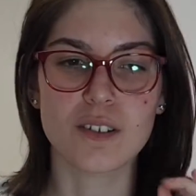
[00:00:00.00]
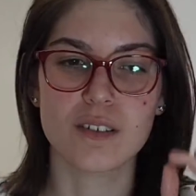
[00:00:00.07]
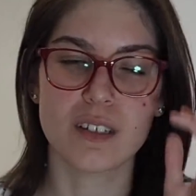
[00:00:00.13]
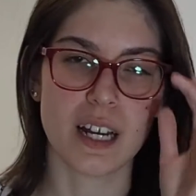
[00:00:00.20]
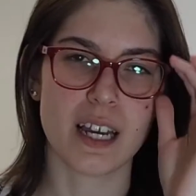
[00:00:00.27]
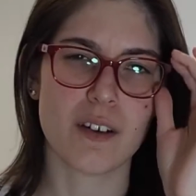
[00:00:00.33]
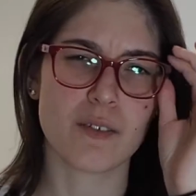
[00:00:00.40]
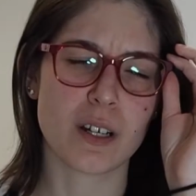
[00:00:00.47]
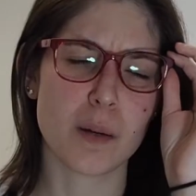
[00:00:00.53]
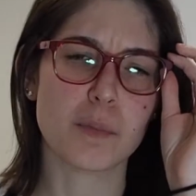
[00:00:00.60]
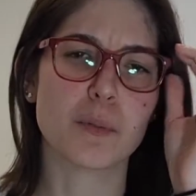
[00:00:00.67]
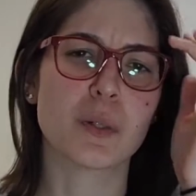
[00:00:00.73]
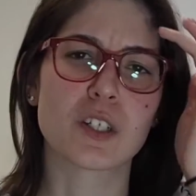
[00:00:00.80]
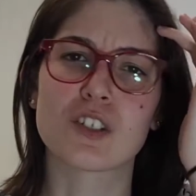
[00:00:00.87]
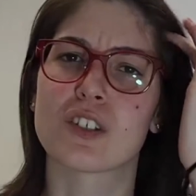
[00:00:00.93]
I have a couple
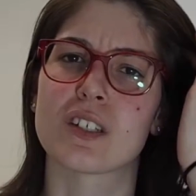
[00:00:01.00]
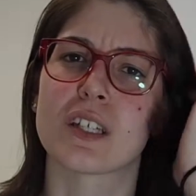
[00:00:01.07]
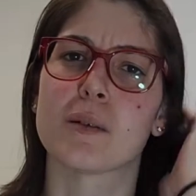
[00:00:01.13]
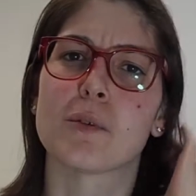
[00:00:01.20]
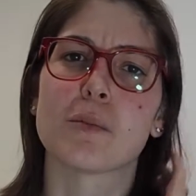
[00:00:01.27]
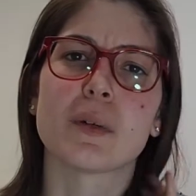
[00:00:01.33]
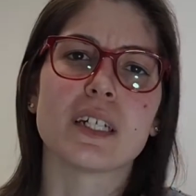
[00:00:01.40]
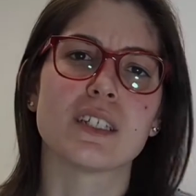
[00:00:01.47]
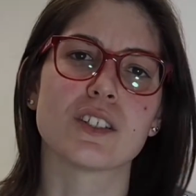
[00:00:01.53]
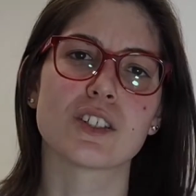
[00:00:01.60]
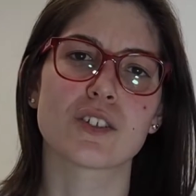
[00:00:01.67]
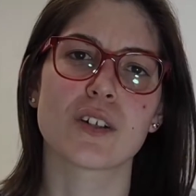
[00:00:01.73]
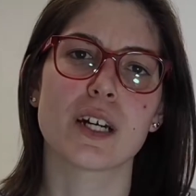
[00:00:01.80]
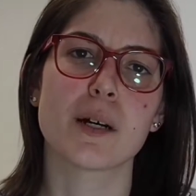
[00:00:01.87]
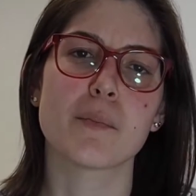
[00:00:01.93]
pictures of him on my
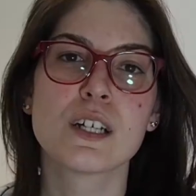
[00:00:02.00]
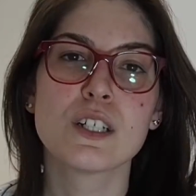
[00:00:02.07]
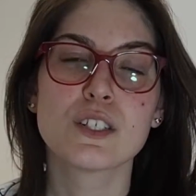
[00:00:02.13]
Instagram.